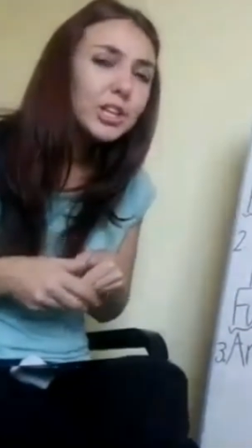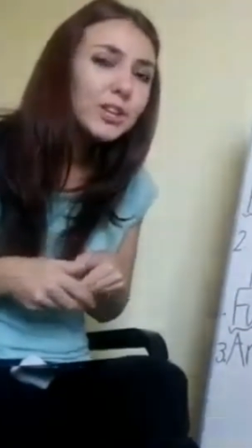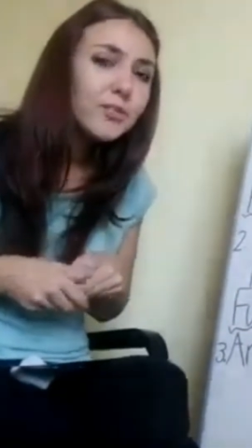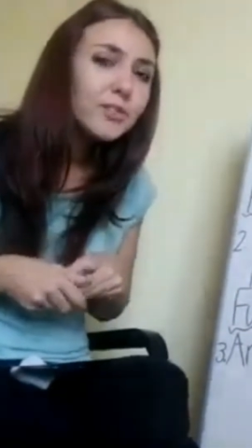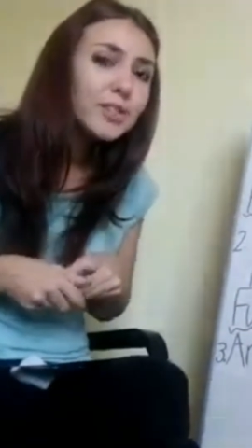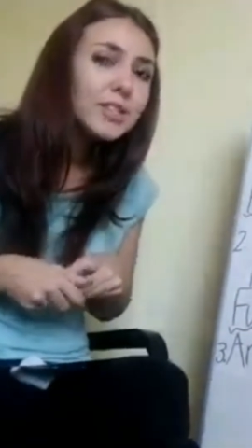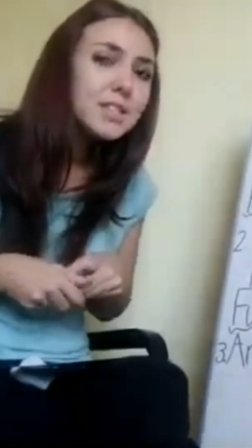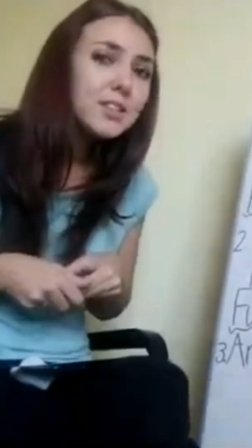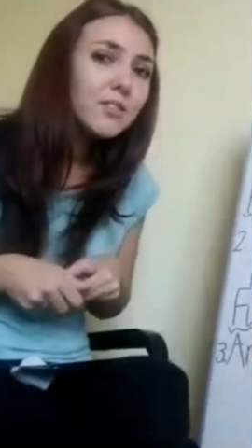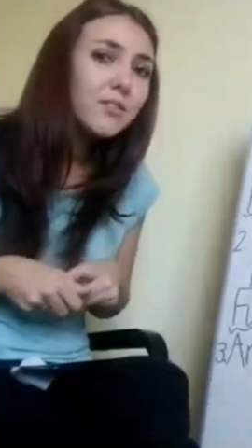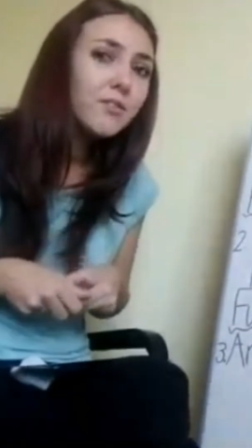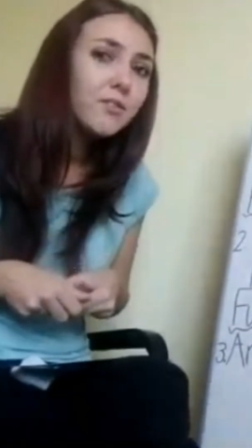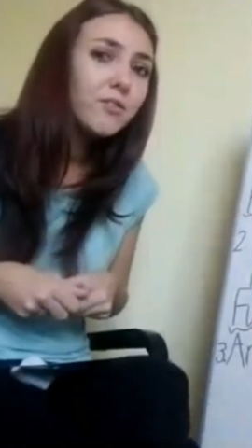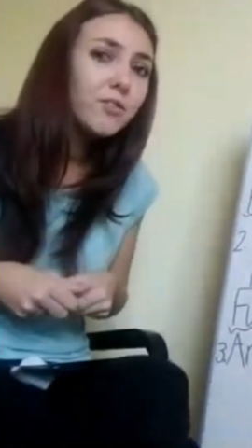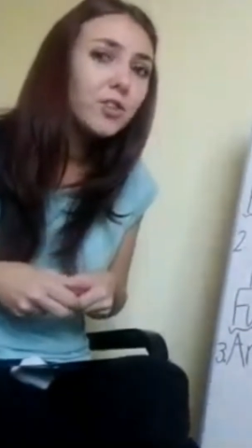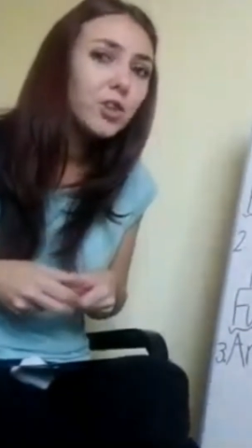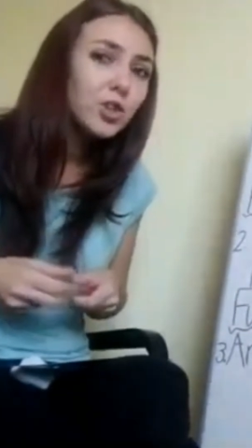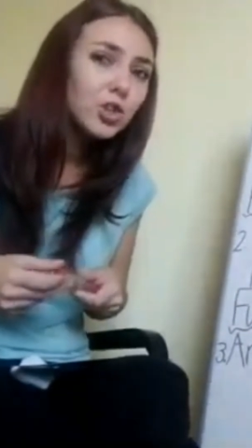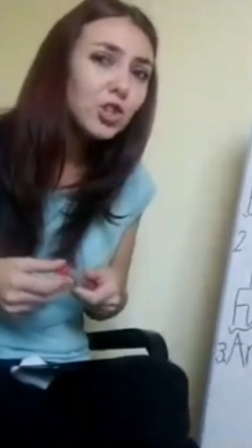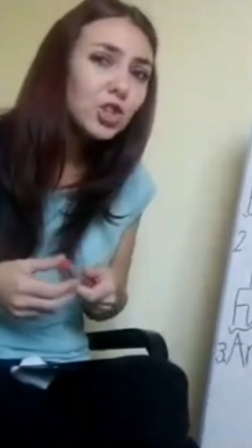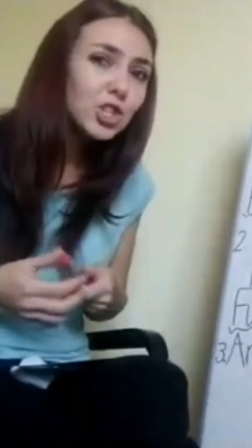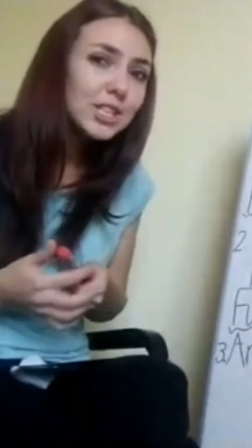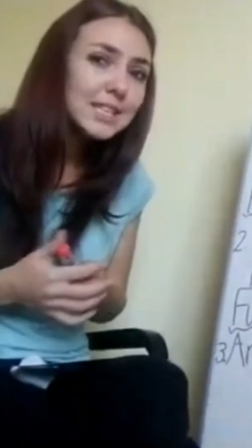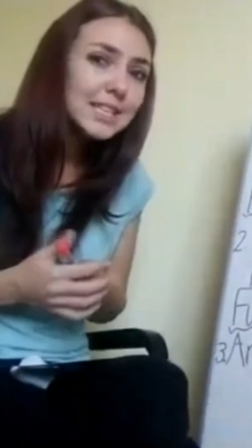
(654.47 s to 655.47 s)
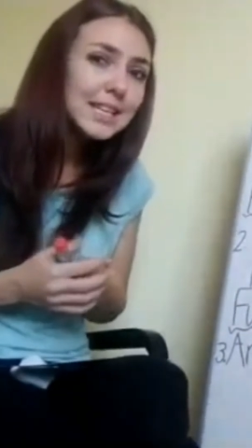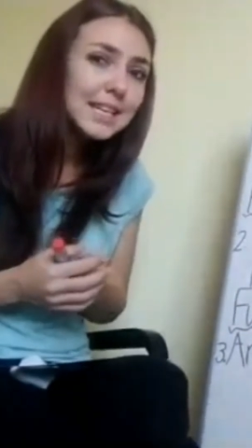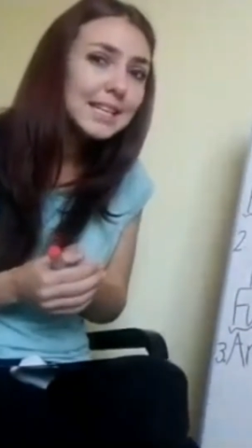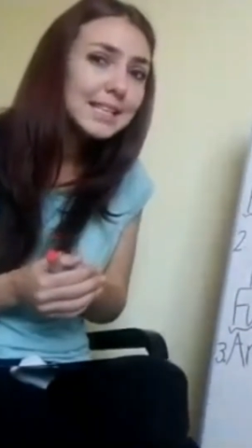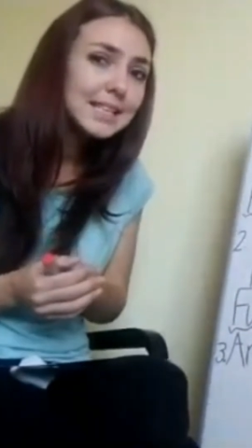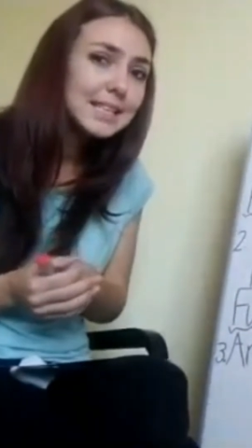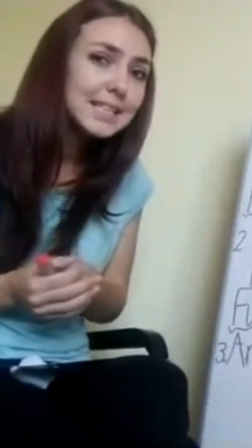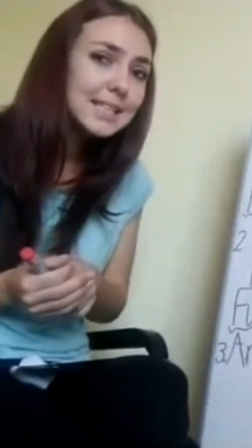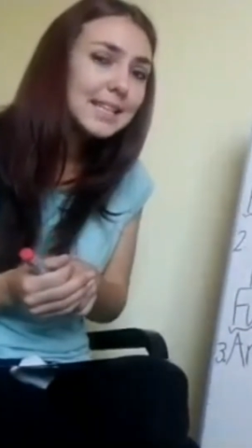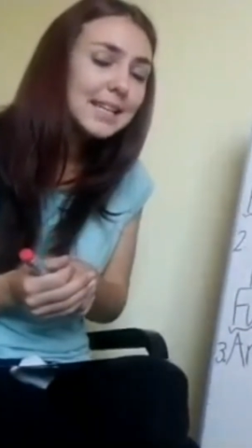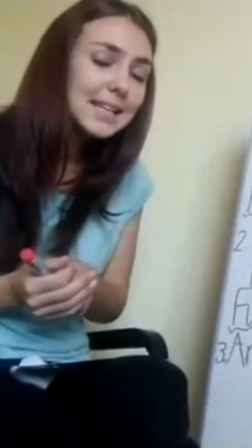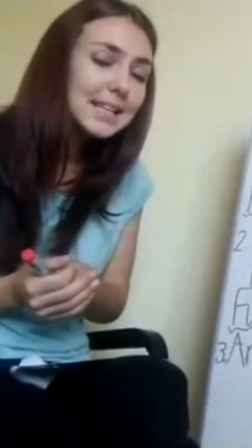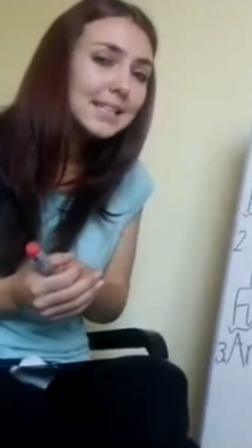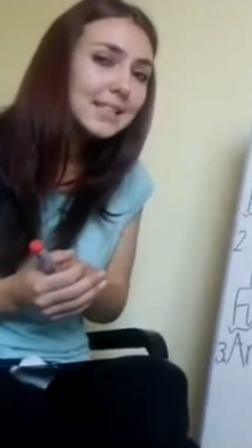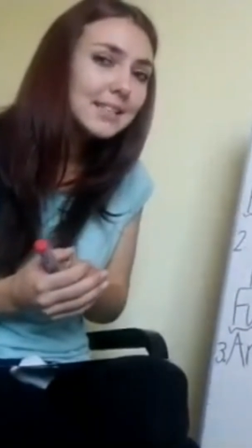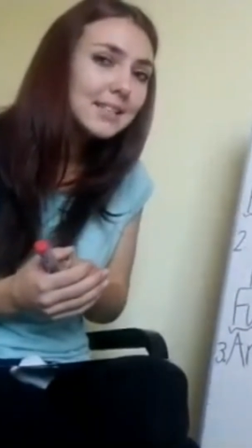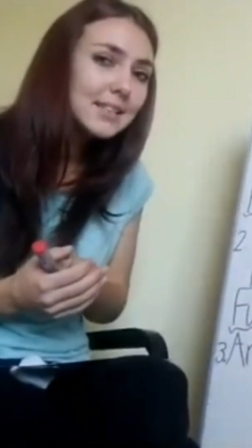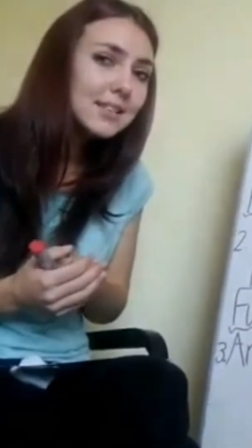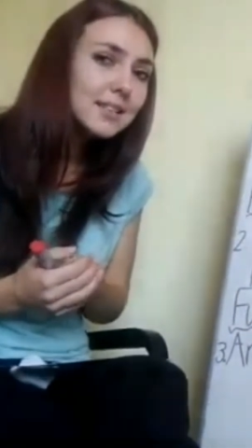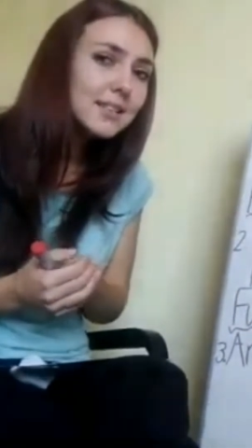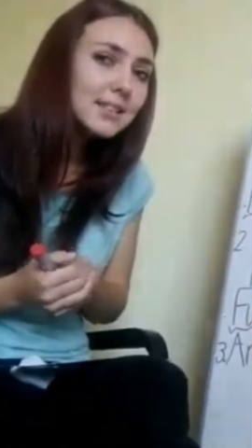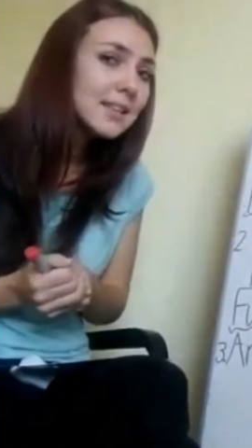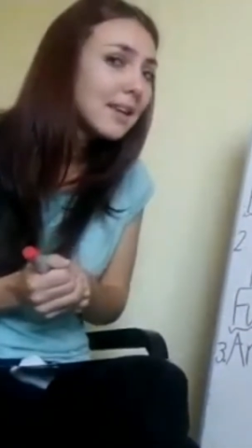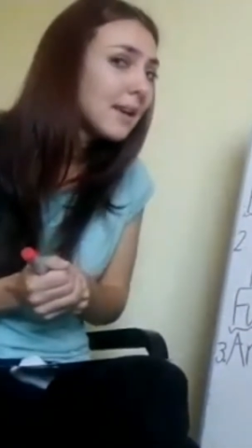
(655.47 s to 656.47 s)
if it's a future tense
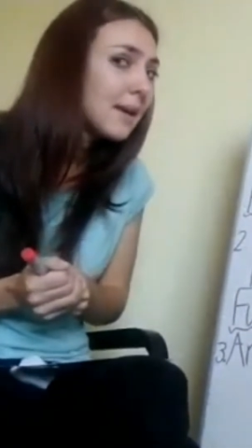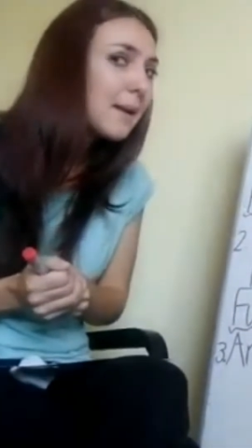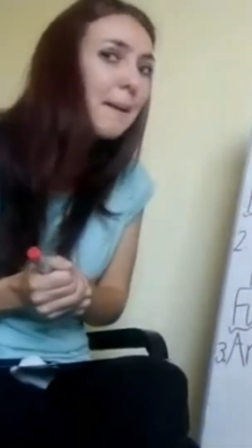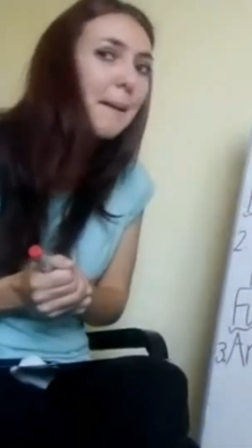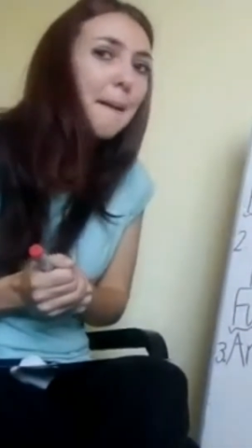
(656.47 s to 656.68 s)
sentence?